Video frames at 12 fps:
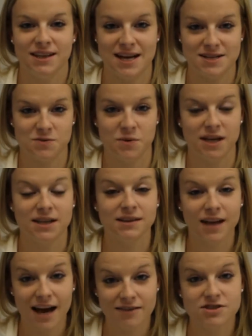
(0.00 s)
last week
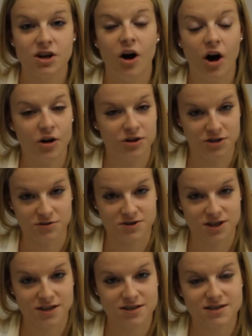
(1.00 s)
live to all
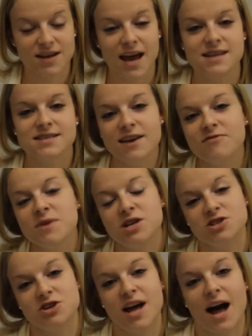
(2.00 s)
users, and Dave made
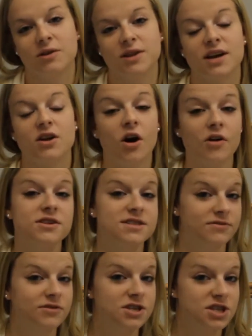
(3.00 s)
sure to outline all the
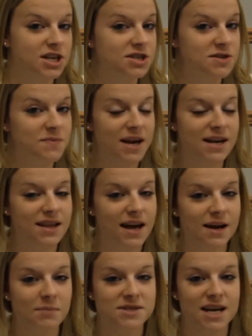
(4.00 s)
different changes made in that
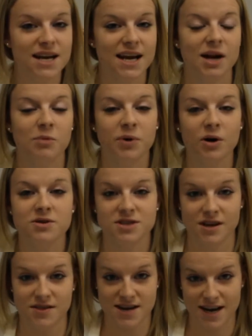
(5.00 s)
update in a post
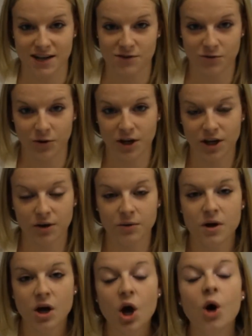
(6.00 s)
on the 9th for you.
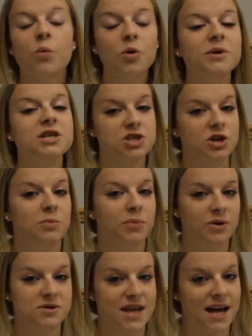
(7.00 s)
We'll be sure to
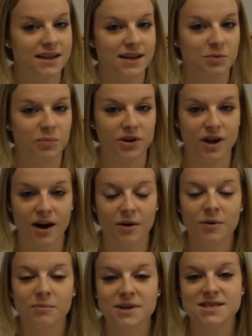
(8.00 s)
post that link
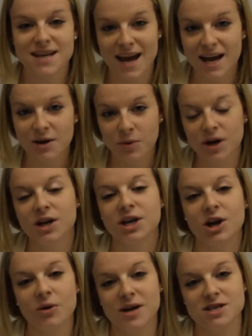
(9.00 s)
below, but today we're going to
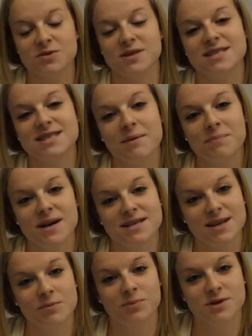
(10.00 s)
go into a
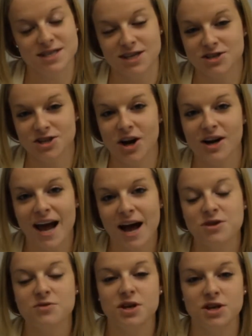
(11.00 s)
step-by-step procedure on
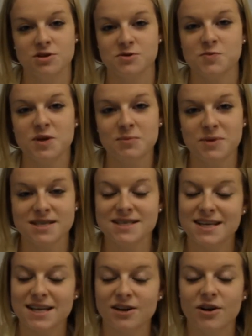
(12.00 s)
how you can use
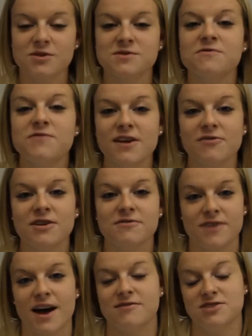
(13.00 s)
PPC Hero's favorite
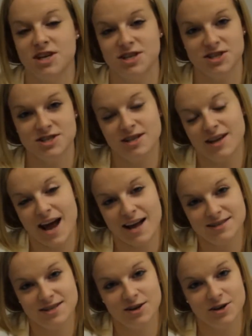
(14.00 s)
5 changes to the
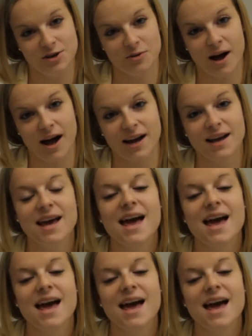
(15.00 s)
adCenter UI,